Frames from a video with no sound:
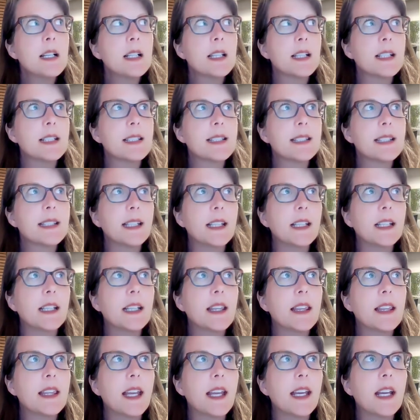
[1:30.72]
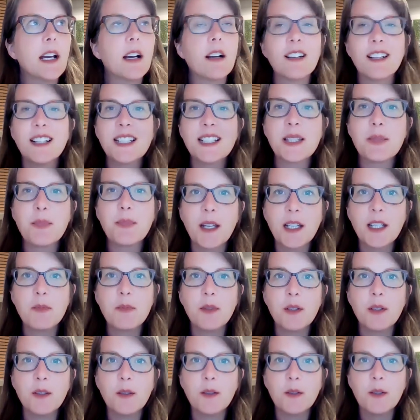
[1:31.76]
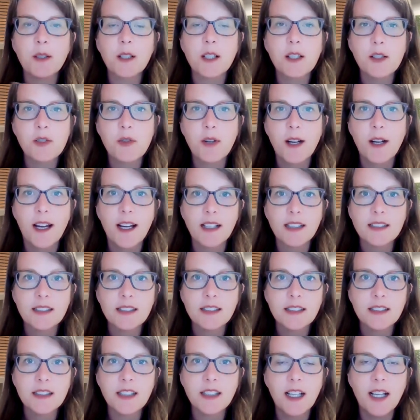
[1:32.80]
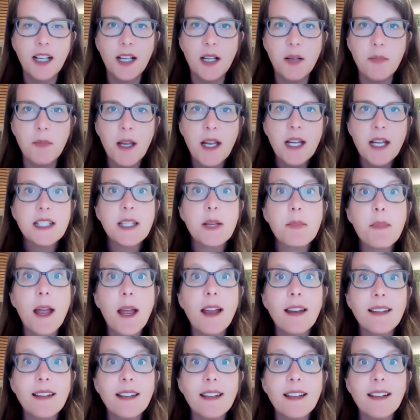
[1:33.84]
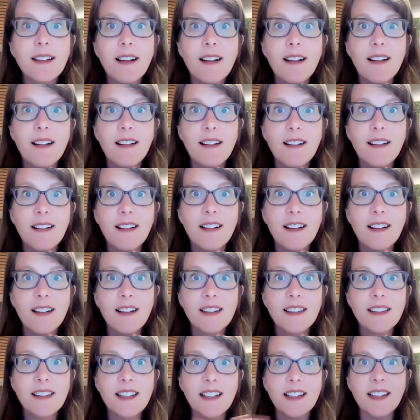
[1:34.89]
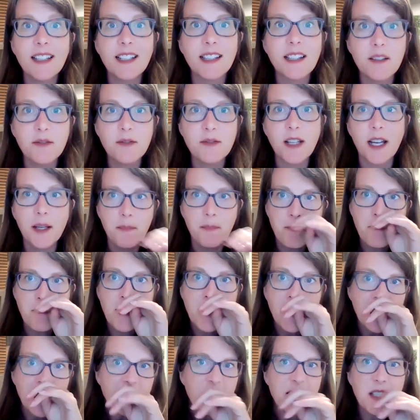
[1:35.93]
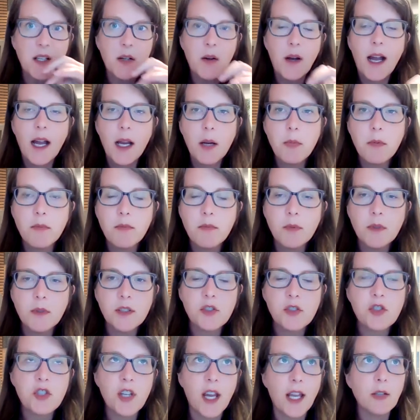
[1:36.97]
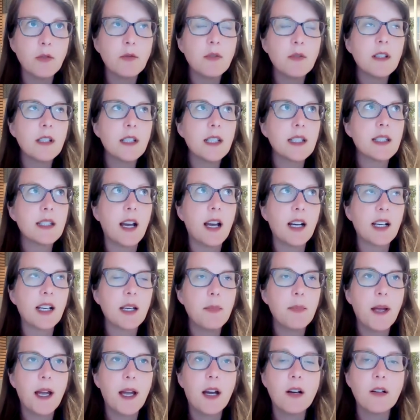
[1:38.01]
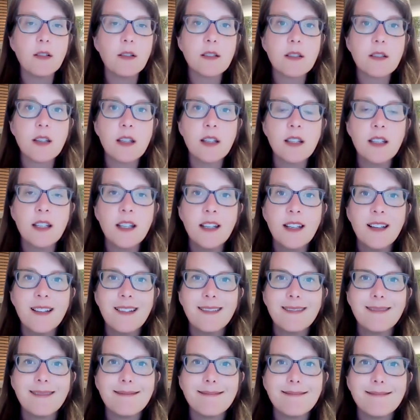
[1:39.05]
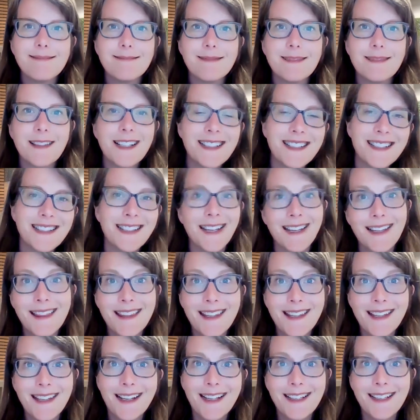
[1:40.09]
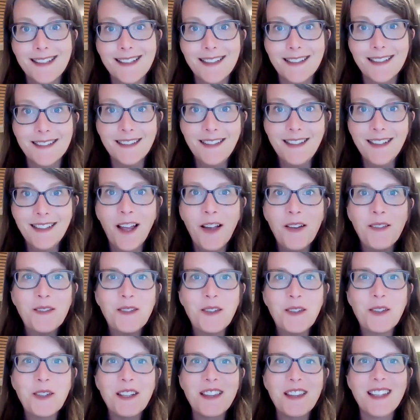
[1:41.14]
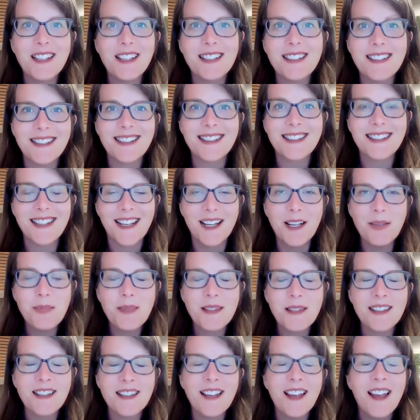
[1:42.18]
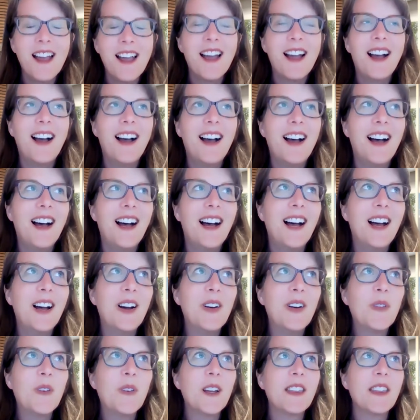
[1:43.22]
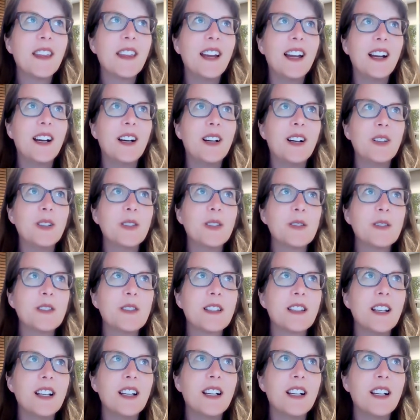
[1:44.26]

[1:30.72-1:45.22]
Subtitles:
let's see, they are expandable or contract, depending on the length of time. So I will generally talk about, let's say, the ideal for these 6 steps, without